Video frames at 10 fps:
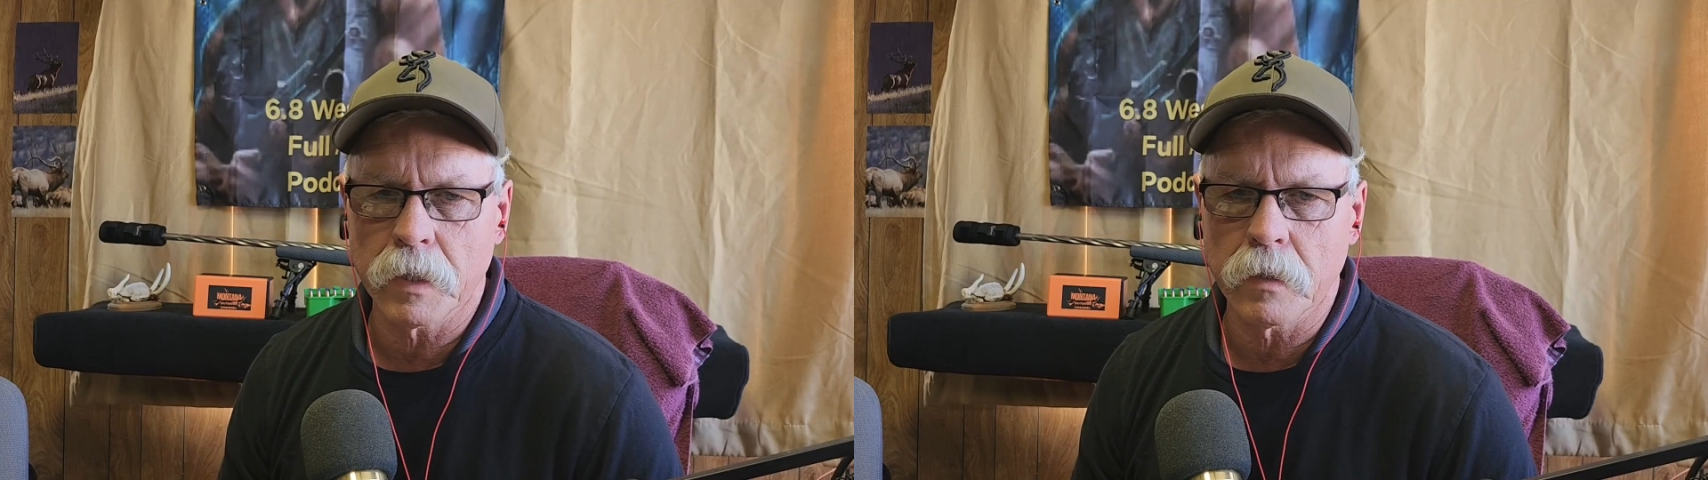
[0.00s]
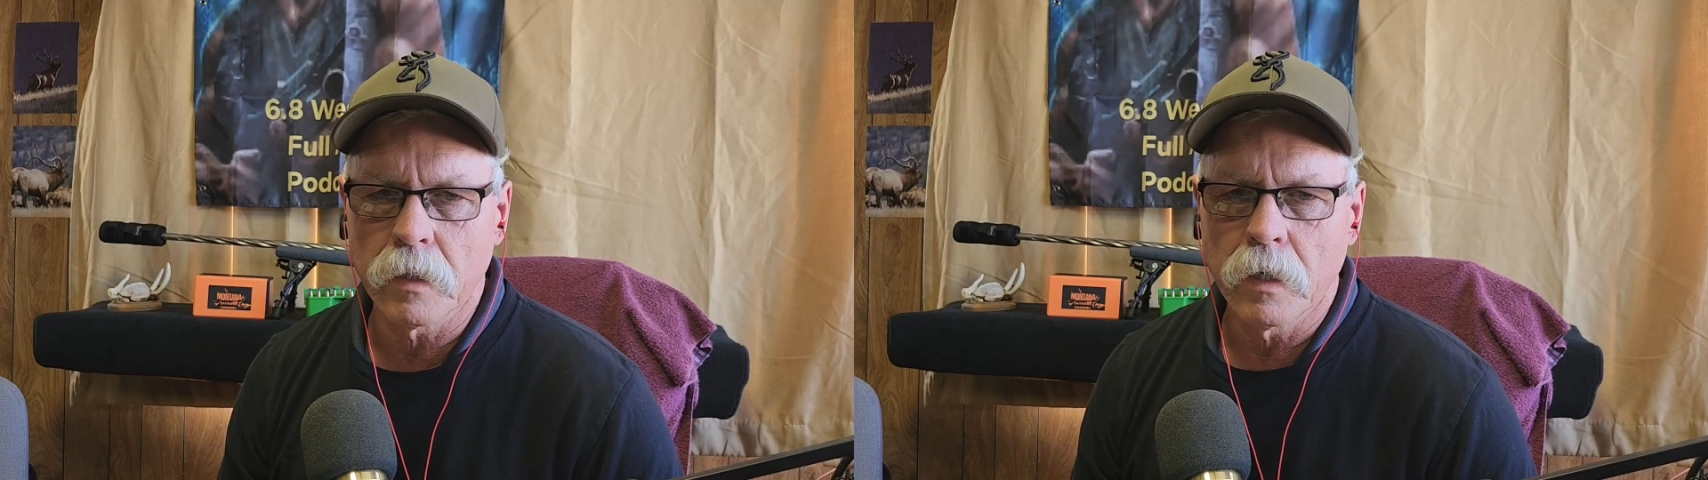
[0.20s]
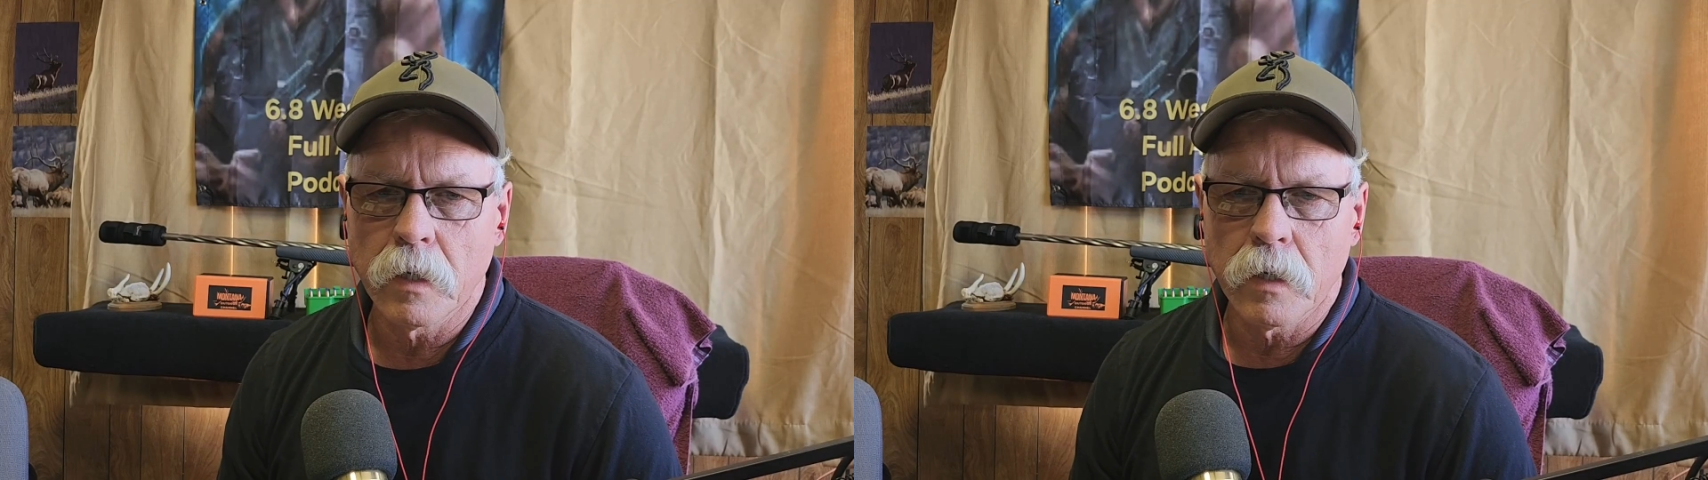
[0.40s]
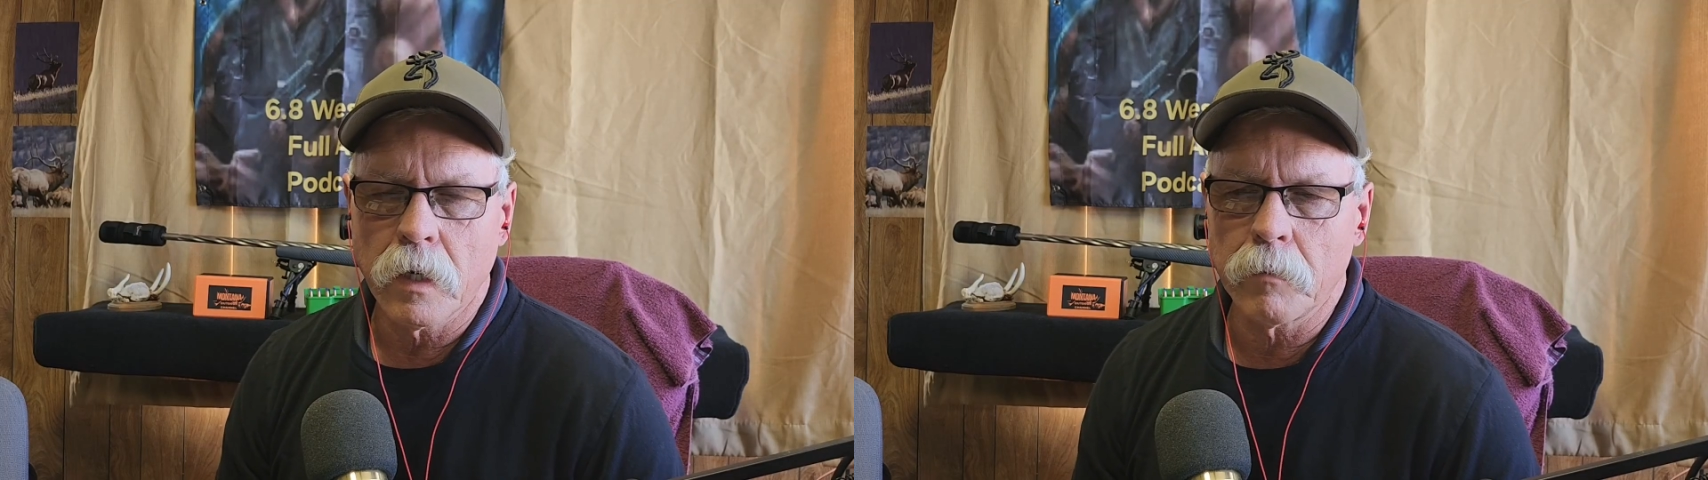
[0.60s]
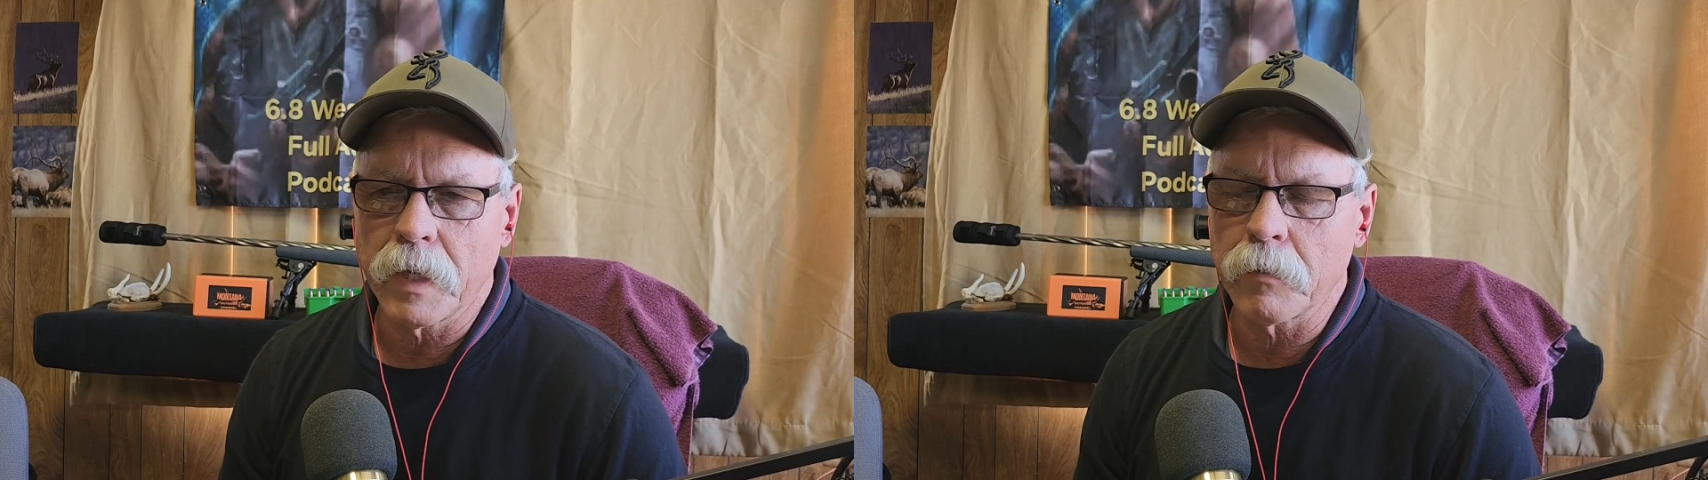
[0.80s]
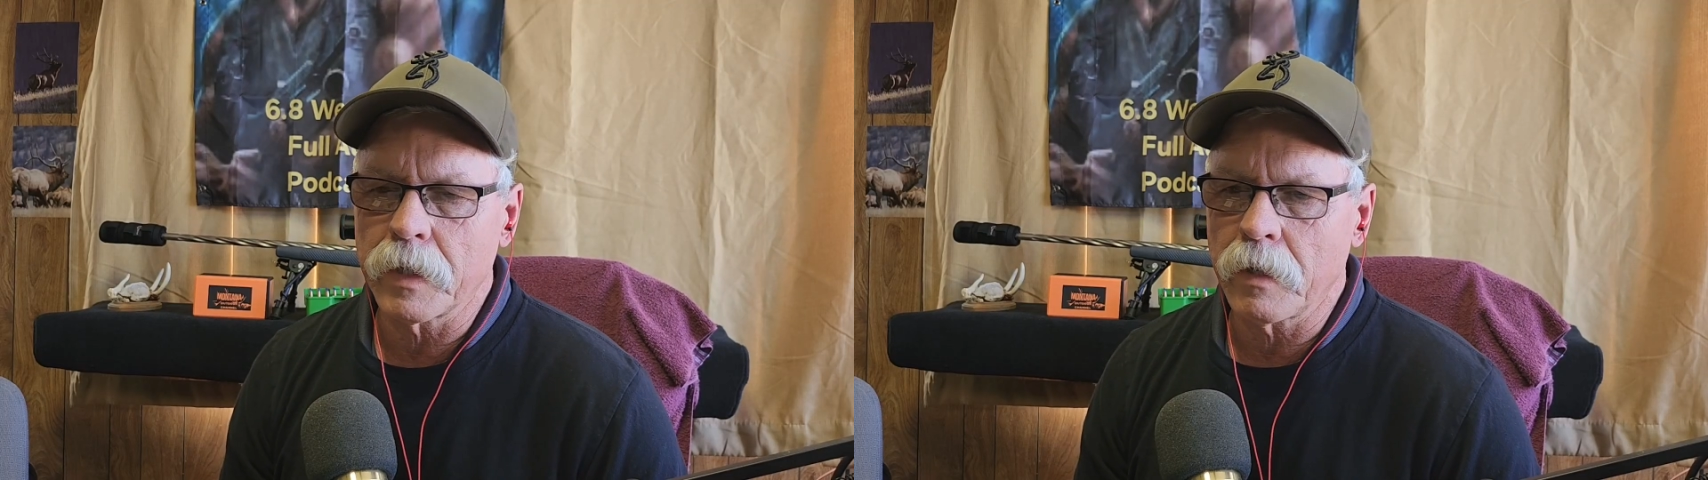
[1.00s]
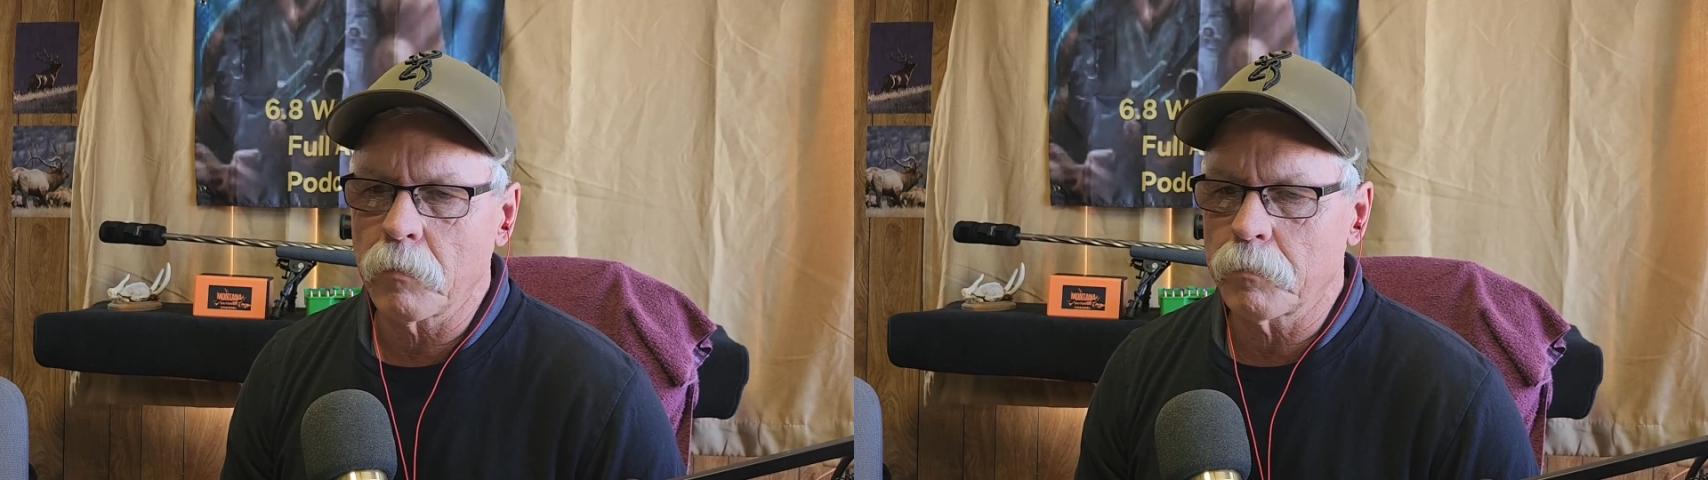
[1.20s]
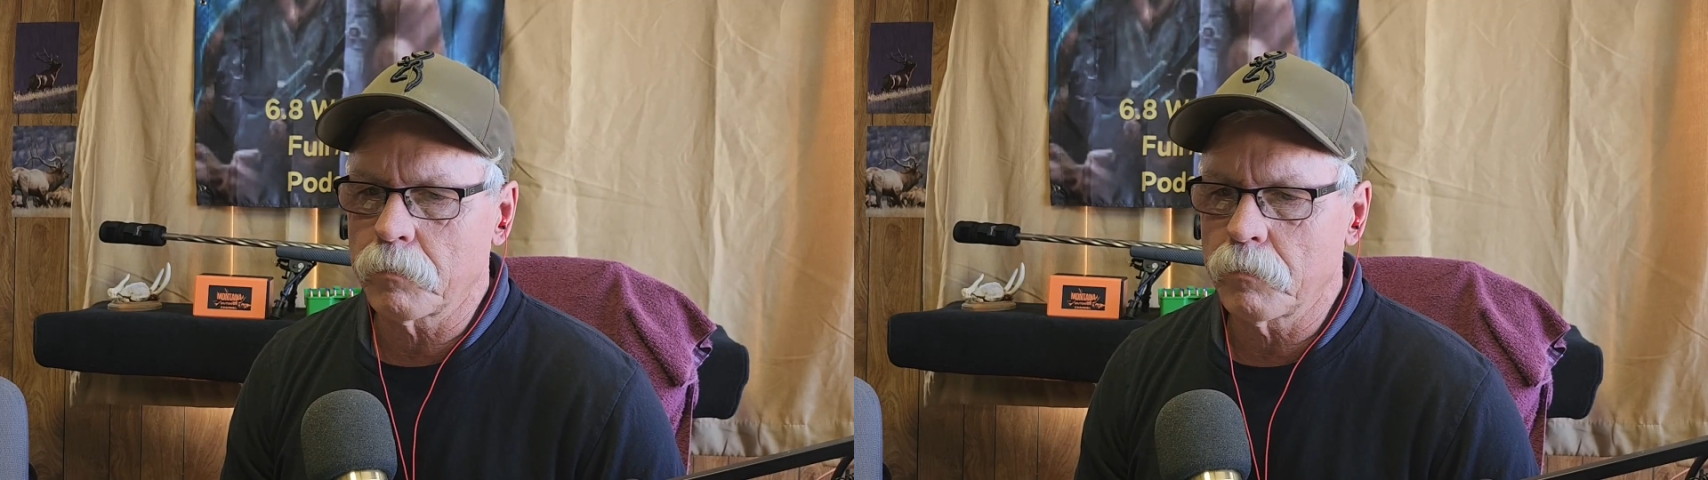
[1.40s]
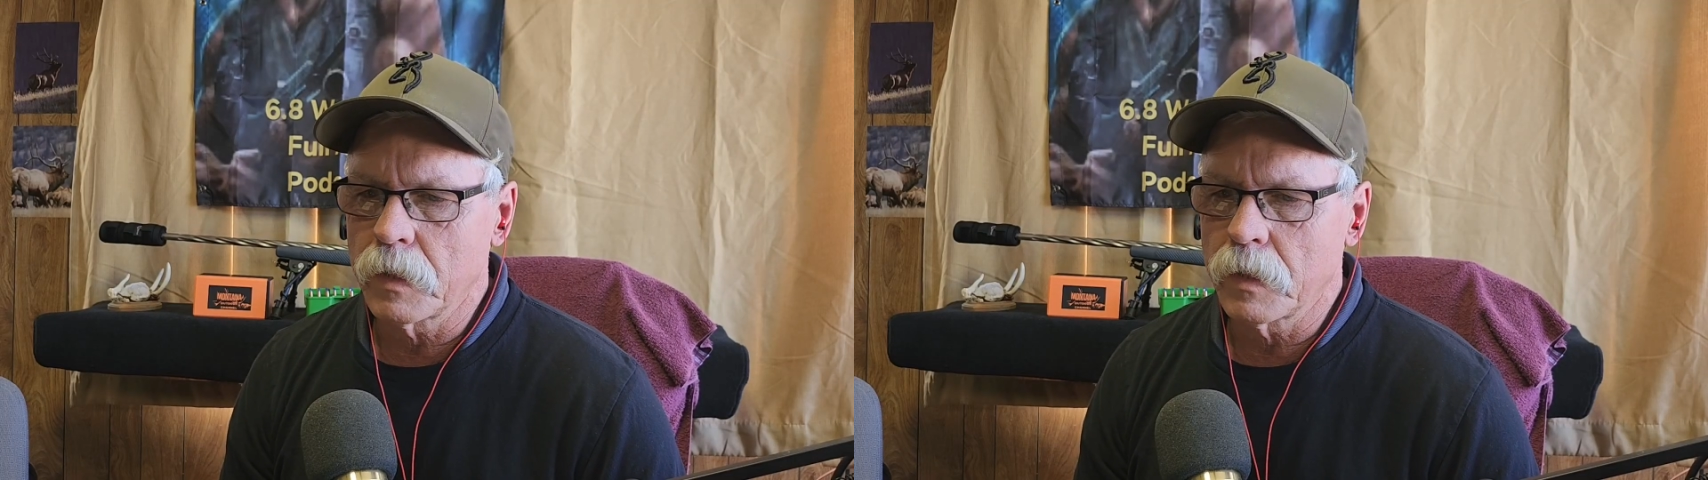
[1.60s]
but that would help